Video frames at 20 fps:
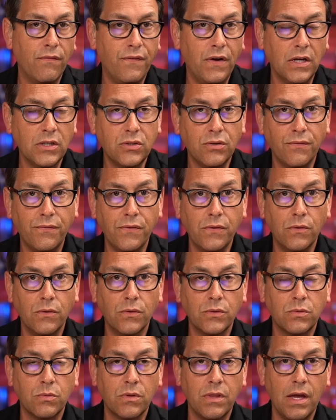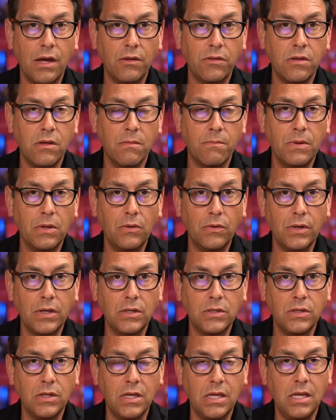fossil fuels, without the
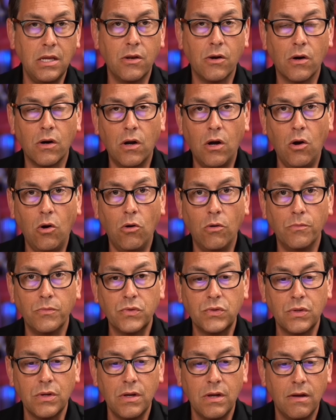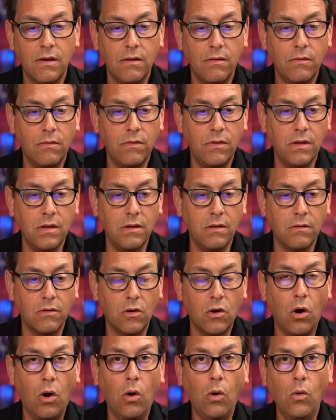ability to heat our homes, the
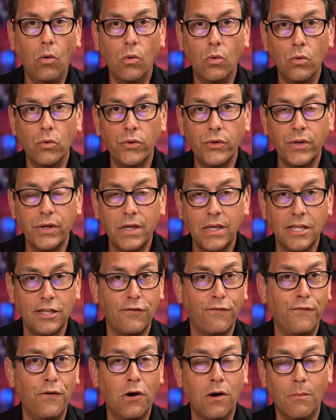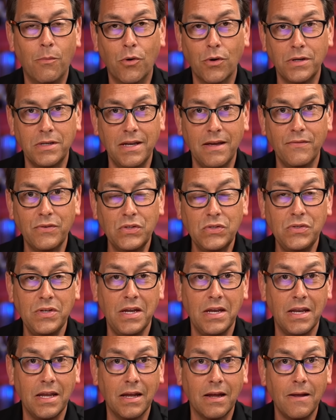cold is far more
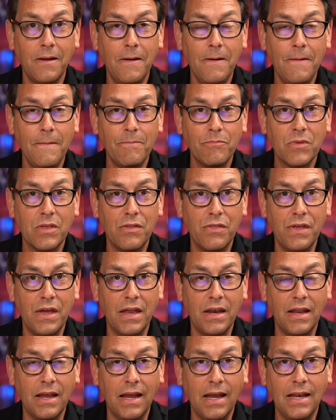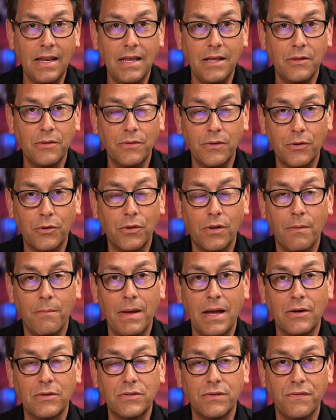devastating than any little
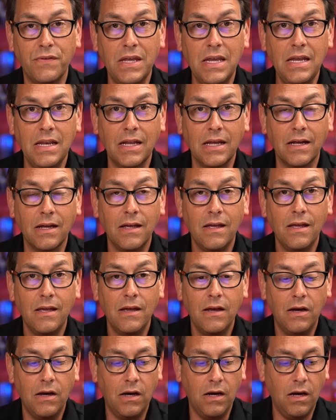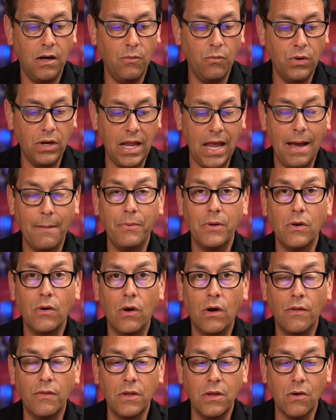amount of heating would happen
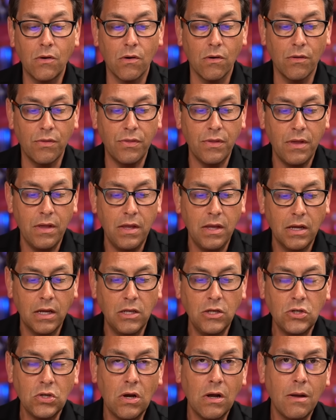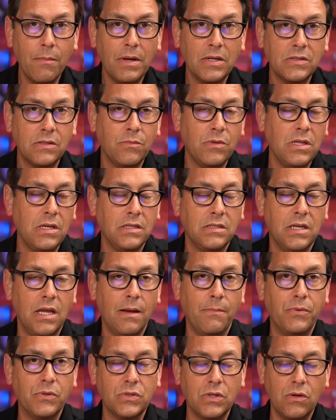on the earth. Can you talk about some of the
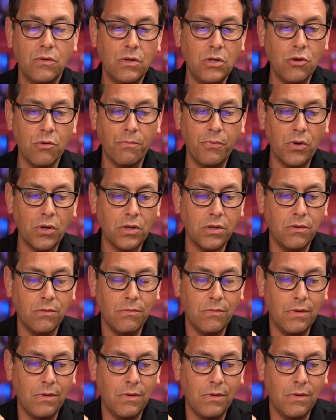examples? I know in your book,